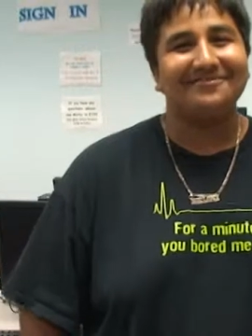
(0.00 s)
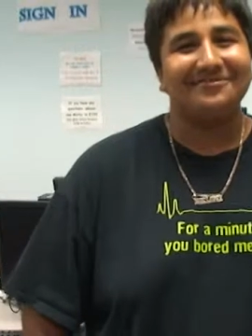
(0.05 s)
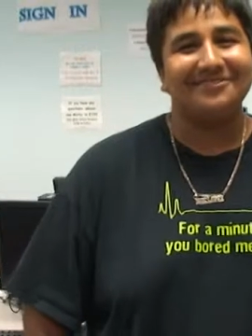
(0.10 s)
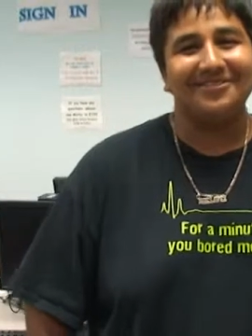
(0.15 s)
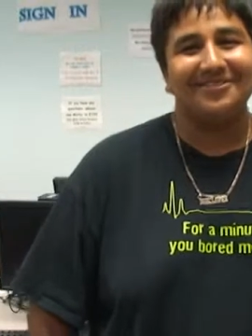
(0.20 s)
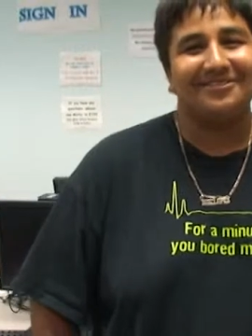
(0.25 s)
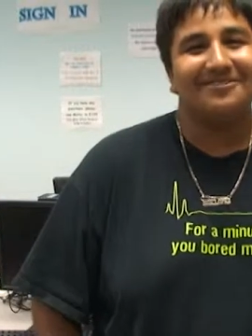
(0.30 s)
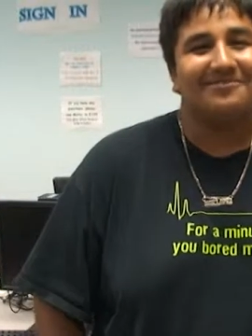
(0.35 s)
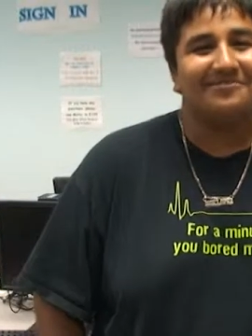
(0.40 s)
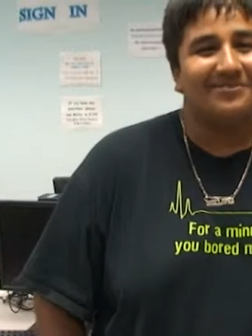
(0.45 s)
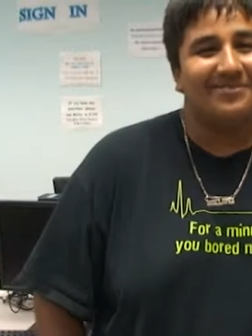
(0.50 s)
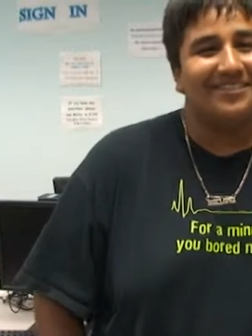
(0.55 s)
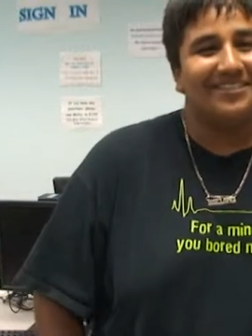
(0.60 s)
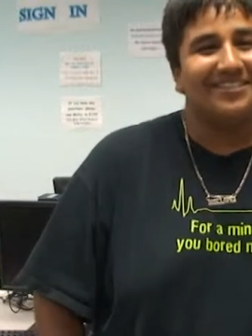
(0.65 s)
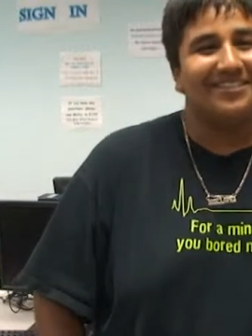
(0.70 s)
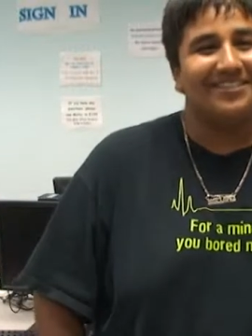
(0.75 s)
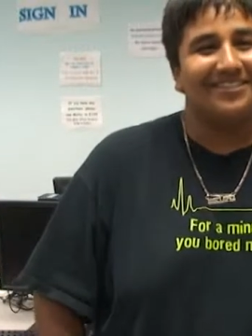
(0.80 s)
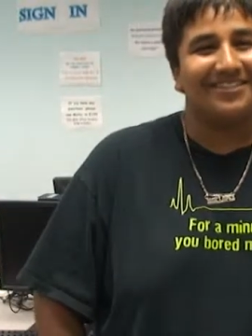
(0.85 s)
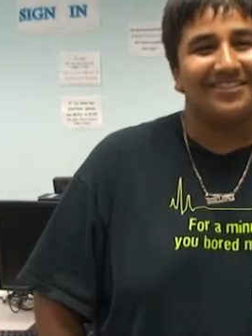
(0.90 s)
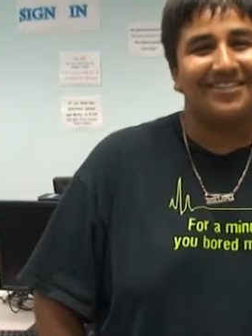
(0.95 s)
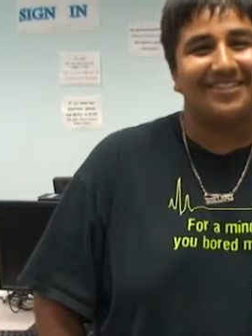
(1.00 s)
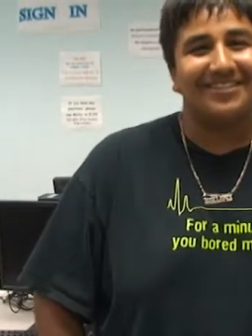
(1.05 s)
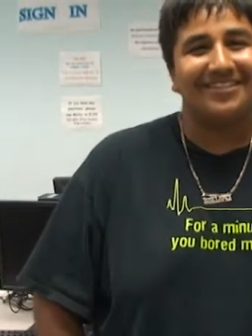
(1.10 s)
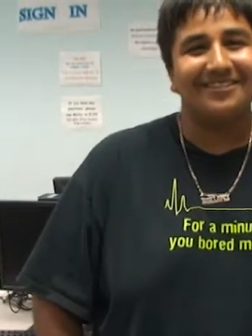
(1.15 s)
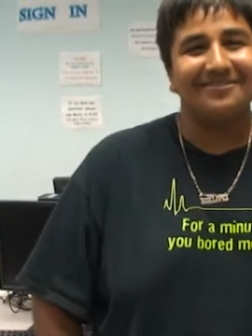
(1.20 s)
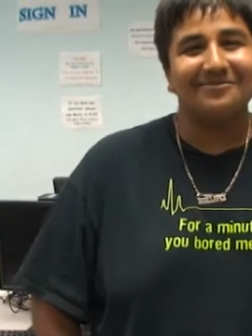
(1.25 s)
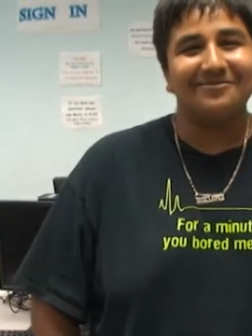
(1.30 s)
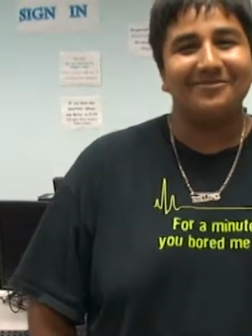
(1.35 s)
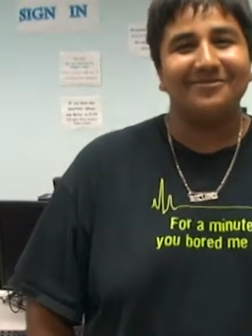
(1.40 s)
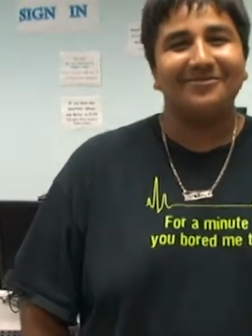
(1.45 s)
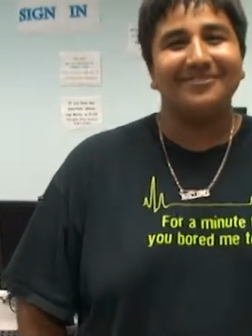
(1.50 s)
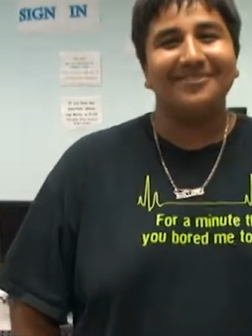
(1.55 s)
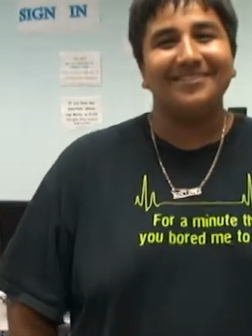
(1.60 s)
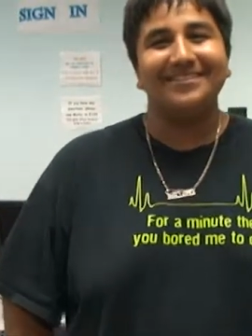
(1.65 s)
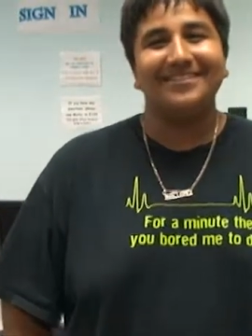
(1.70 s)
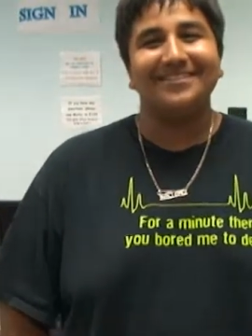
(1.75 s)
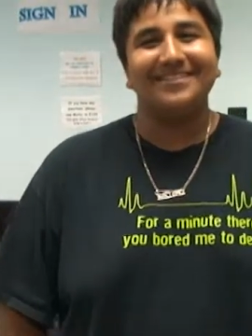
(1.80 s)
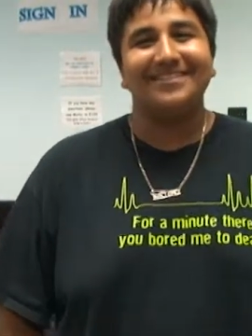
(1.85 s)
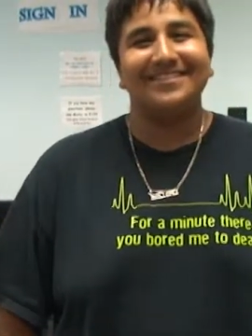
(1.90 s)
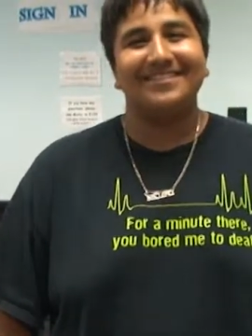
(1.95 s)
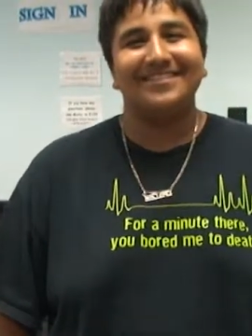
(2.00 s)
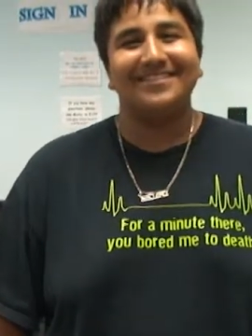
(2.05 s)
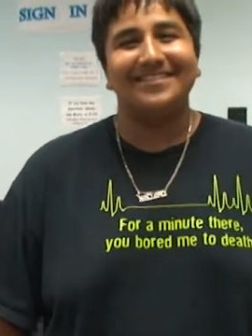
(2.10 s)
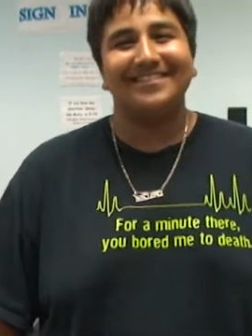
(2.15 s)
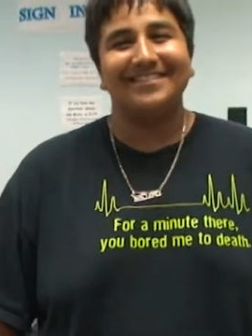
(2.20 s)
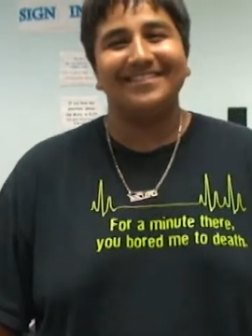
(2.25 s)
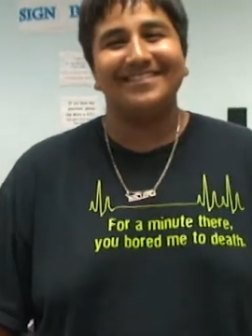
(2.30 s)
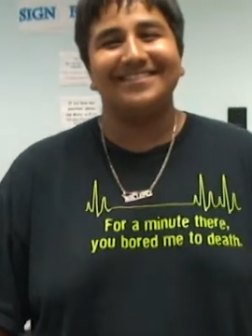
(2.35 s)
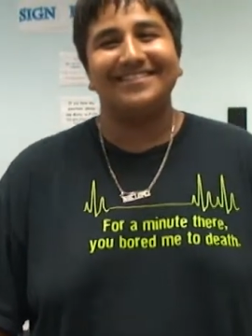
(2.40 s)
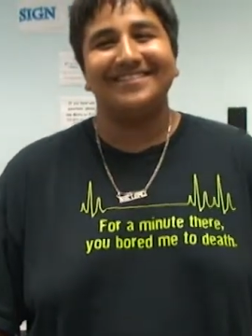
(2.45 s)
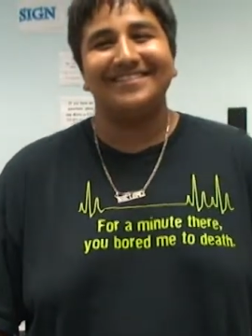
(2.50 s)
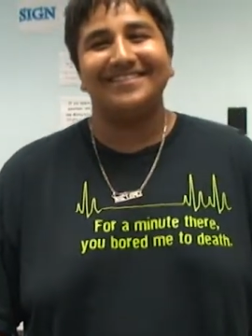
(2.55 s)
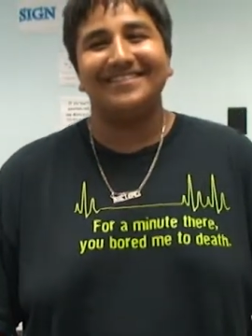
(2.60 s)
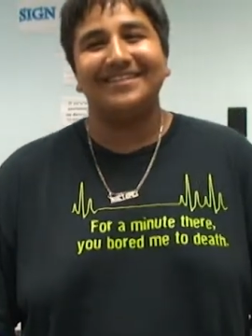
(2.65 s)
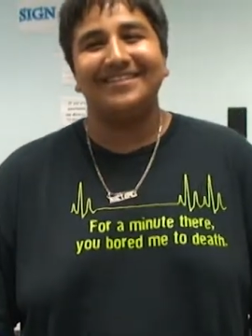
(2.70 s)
Woodchuck wouldn't chuck any wood since